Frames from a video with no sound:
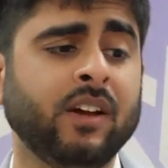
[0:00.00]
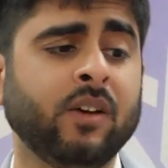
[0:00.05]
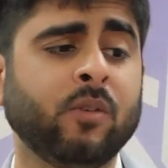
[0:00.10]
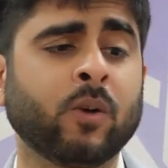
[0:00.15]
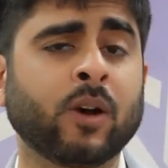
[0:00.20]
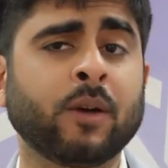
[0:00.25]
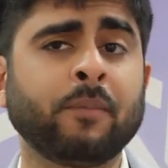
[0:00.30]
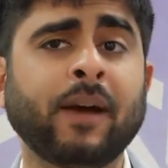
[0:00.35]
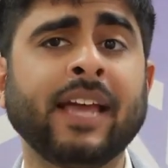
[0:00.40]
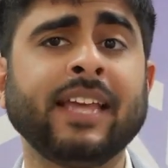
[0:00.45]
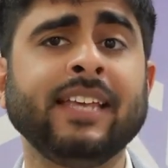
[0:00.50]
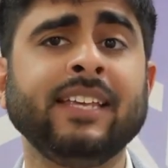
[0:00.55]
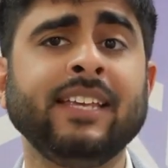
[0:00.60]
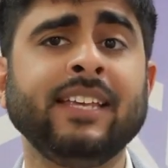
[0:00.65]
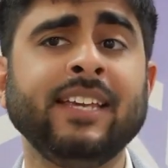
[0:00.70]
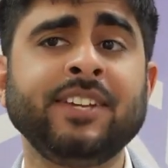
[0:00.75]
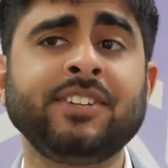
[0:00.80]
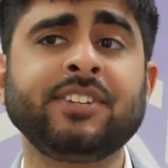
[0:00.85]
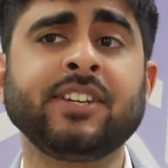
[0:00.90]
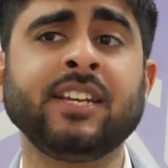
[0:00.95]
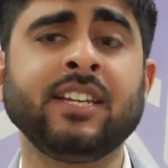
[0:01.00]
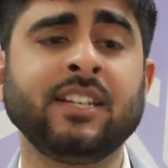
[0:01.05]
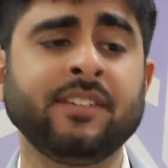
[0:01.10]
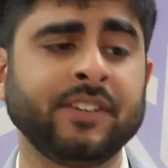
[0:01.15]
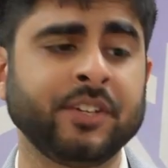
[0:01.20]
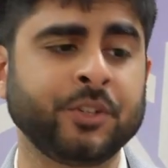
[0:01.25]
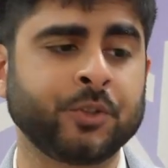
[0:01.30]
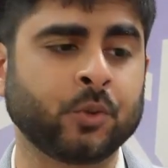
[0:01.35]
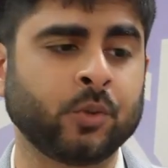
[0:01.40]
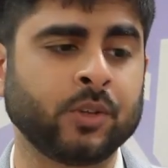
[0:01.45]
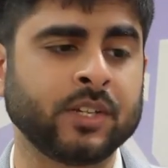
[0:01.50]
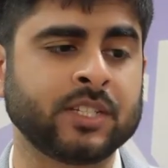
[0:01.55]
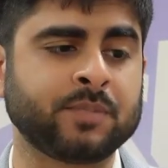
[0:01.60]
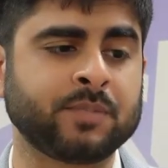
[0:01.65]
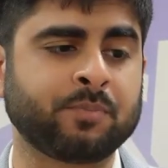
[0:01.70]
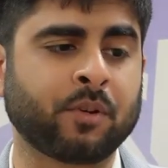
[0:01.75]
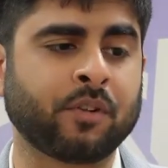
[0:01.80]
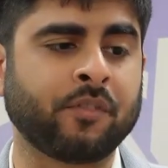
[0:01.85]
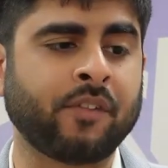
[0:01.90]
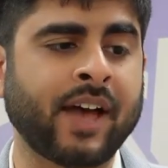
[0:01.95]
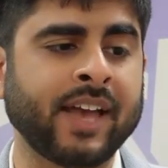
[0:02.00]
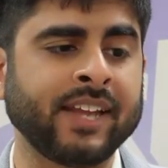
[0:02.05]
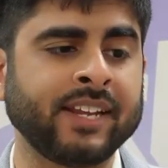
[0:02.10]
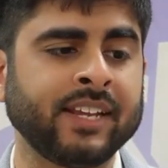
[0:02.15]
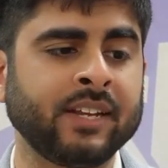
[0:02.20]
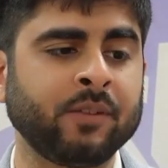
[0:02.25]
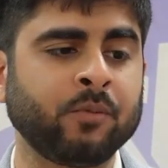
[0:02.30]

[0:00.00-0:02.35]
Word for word: whereby each individual is provided